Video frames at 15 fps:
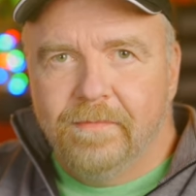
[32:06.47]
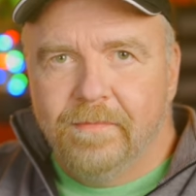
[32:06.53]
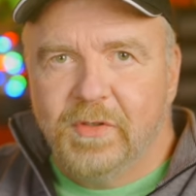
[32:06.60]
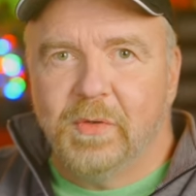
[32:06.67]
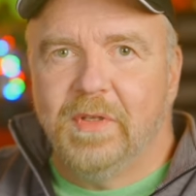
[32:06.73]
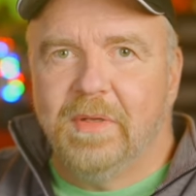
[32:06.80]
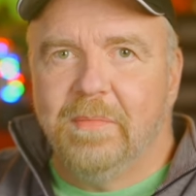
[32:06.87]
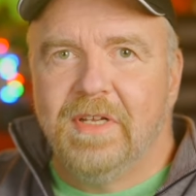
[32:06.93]

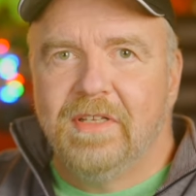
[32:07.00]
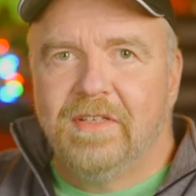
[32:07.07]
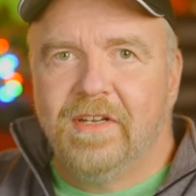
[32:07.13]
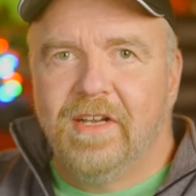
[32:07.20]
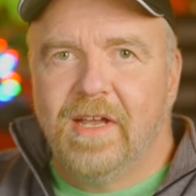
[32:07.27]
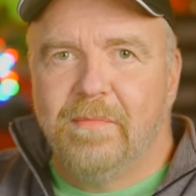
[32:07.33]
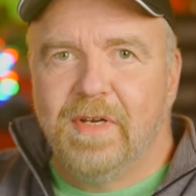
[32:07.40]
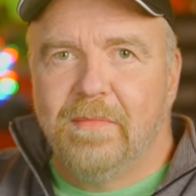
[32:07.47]
So in the
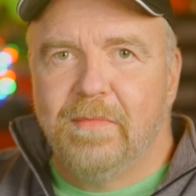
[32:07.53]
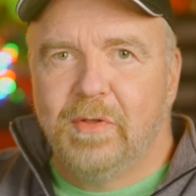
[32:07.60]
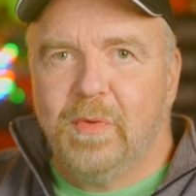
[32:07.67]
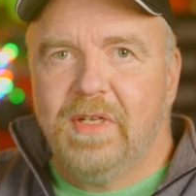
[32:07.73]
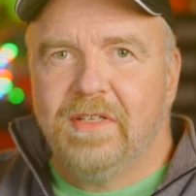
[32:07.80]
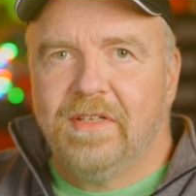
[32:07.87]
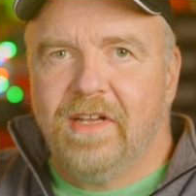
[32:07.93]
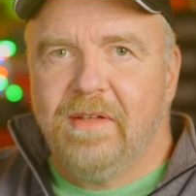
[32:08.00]
meantime and in
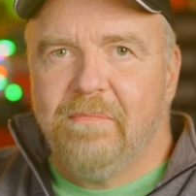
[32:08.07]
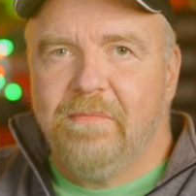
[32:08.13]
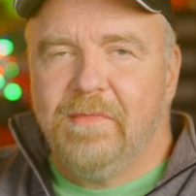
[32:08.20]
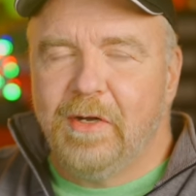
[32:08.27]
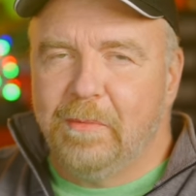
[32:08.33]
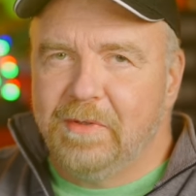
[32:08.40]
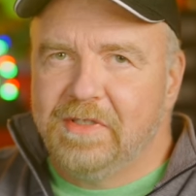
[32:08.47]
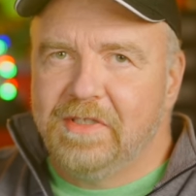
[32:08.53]
between time, I
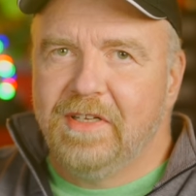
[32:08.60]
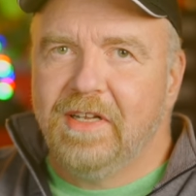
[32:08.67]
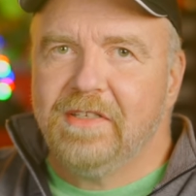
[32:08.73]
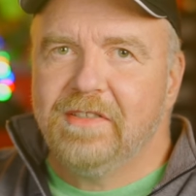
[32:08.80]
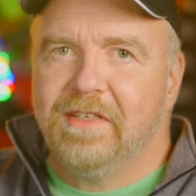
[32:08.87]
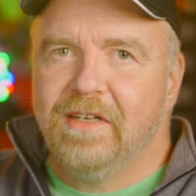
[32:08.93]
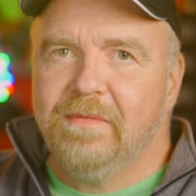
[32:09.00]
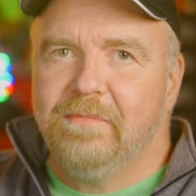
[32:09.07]
hope to see you
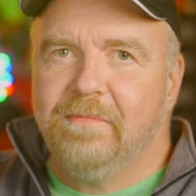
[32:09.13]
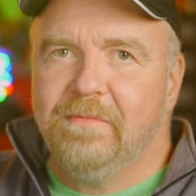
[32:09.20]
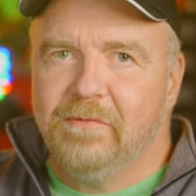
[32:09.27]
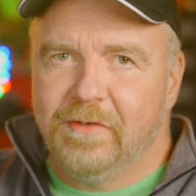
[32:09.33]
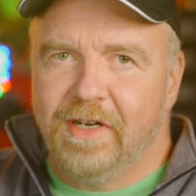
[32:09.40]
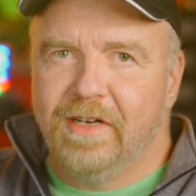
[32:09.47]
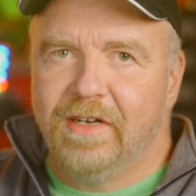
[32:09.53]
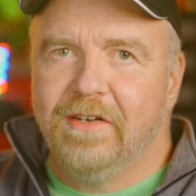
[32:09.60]
next time
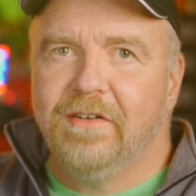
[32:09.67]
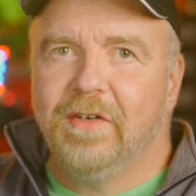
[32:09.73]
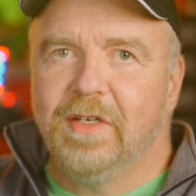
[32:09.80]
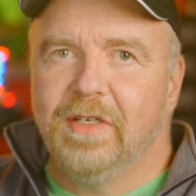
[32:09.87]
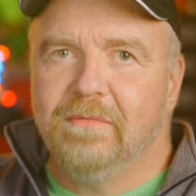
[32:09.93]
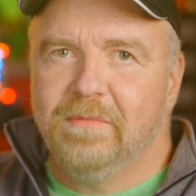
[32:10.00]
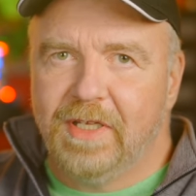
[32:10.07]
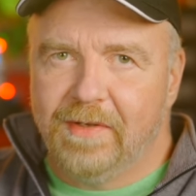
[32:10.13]
right here
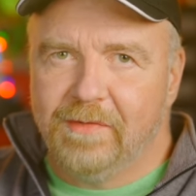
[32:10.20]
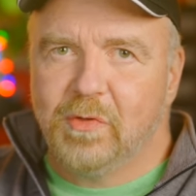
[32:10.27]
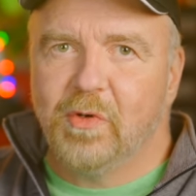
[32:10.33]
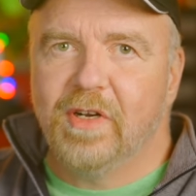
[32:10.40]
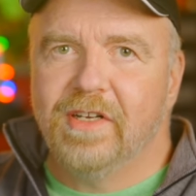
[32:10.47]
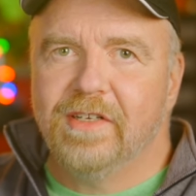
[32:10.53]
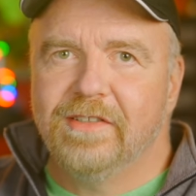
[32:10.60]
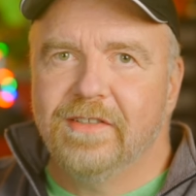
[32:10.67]
in Dave's
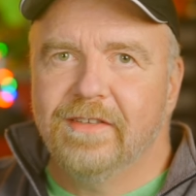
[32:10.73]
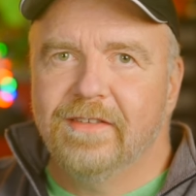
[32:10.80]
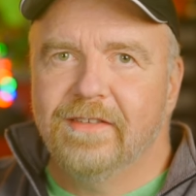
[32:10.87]
Garage.